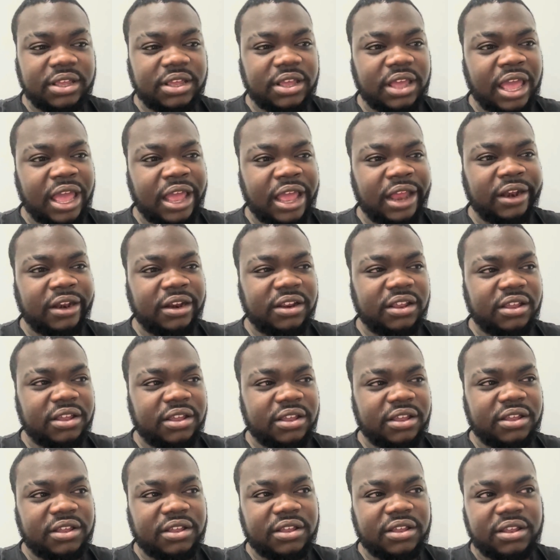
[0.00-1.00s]
and
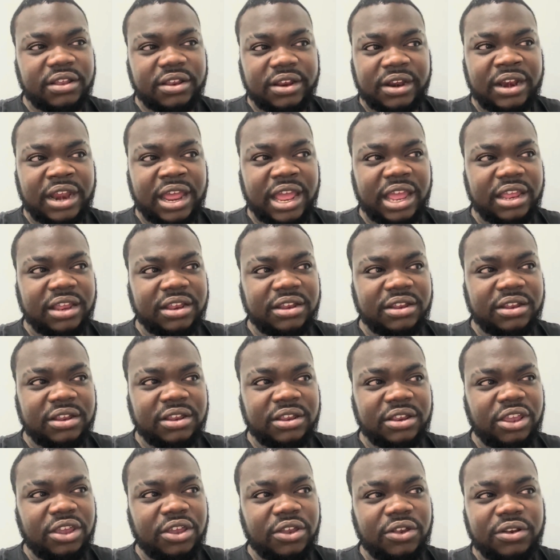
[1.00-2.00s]
like,
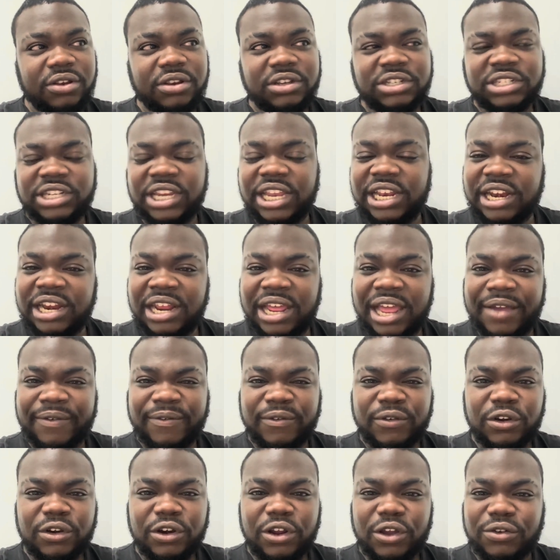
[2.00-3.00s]
she didn't have
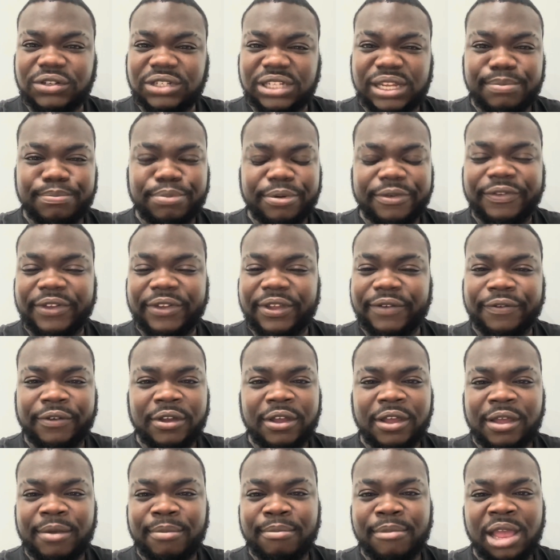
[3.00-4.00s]
no sympathy
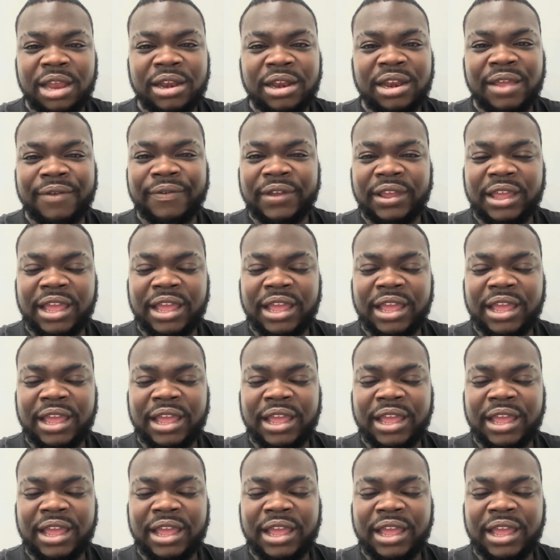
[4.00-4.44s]
for a man having